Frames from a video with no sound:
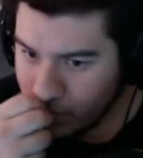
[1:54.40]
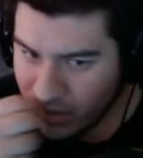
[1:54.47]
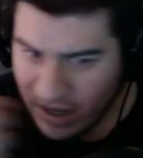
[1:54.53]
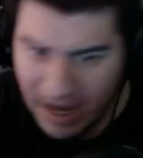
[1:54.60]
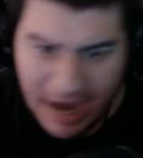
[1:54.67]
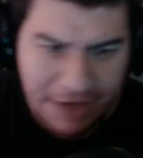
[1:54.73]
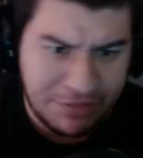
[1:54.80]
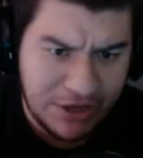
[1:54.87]

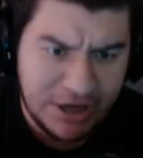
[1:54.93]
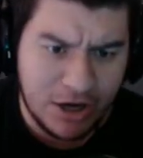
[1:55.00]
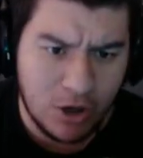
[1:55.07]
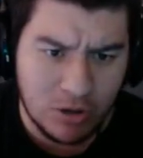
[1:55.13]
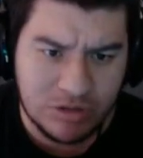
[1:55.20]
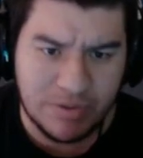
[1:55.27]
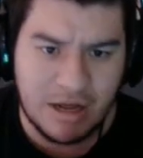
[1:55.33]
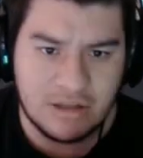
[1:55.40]
I think it
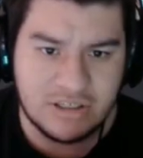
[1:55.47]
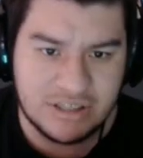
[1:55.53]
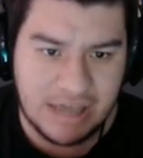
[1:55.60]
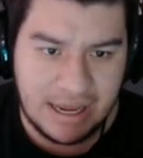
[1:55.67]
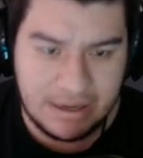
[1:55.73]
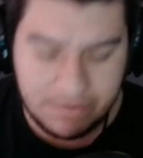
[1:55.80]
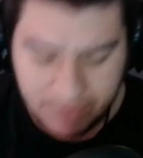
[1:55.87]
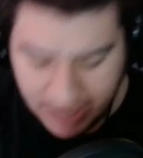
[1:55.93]
goes without
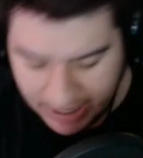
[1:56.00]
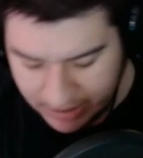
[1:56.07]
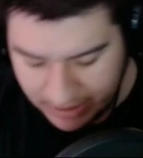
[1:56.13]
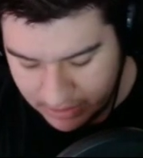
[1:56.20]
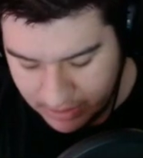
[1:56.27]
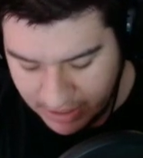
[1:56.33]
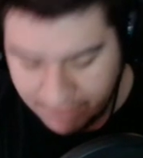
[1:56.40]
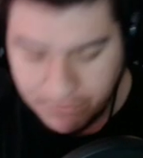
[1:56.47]
saying that
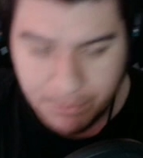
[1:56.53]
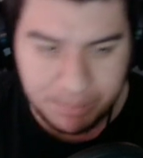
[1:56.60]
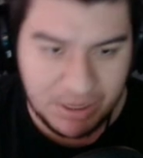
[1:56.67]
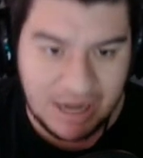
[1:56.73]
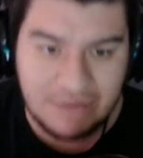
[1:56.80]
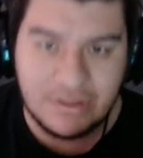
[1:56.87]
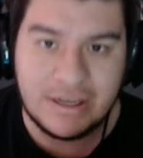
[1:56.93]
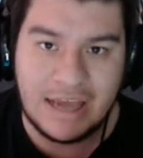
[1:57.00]
if you're
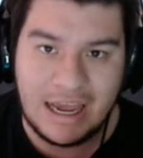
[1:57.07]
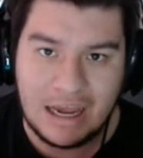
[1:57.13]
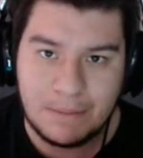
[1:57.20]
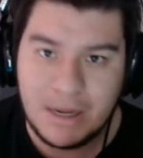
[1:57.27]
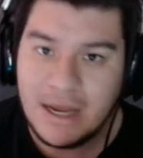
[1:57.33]
playing the game